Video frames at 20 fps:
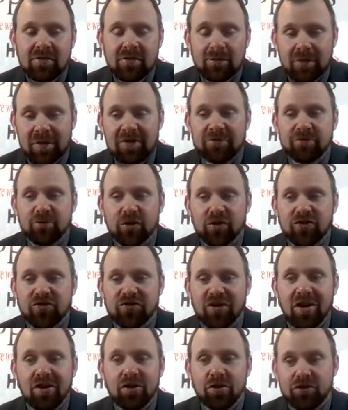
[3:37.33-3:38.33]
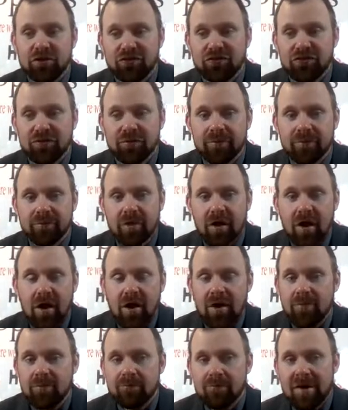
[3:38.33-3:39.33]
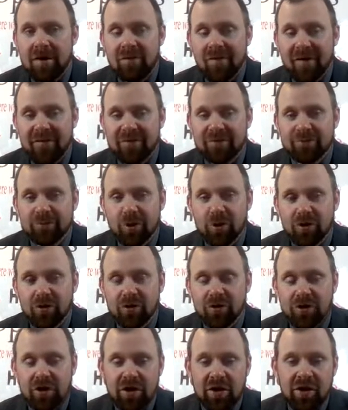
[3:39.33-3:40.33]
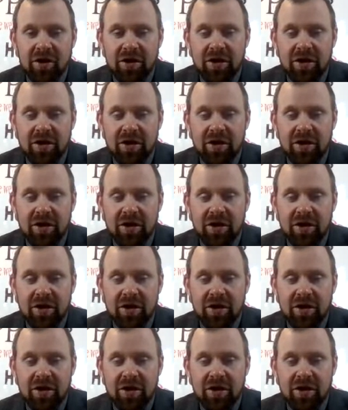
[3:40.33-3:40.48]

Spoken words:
the Pittsburgh Steelers. Ben Roethlisberger